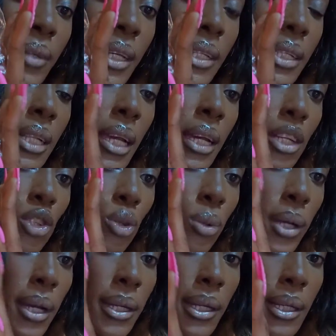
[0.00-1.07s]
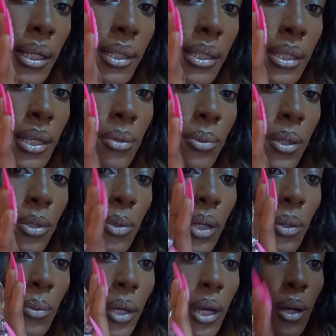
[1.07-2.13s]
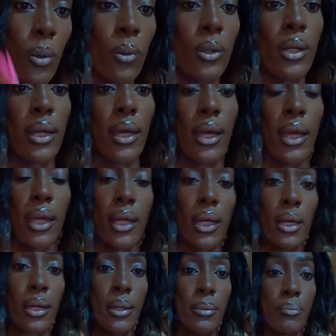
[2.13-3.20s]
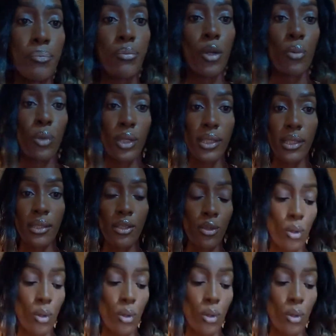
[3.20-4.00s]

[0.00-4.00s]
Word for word: it's like a choker necklace. That one you can wear on like what is it